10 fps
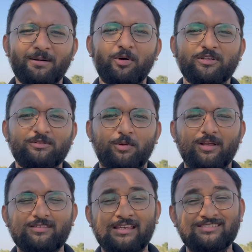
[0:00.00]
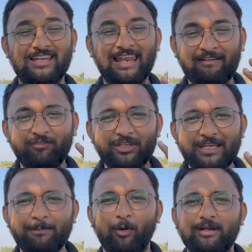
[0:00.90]
about these products, I still have
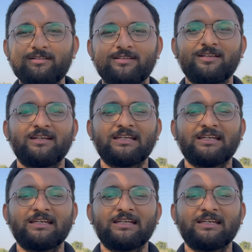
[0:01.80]
3 points